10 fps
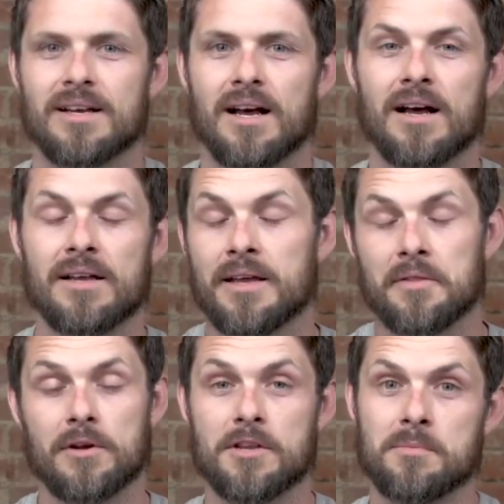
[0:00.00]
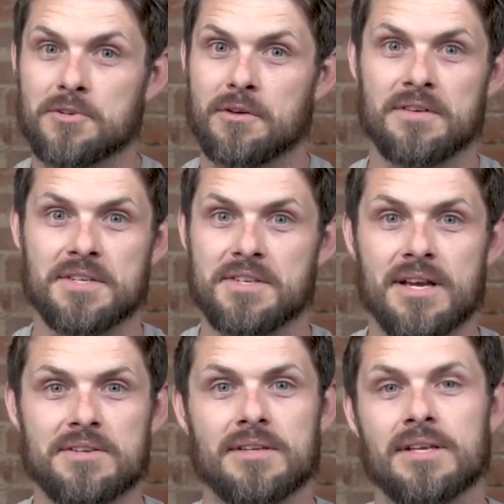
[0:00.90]
Uh, yeah, their customer service is
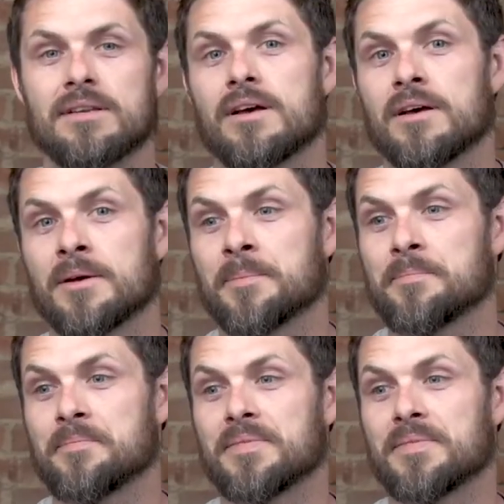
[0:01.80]
excellent. Um,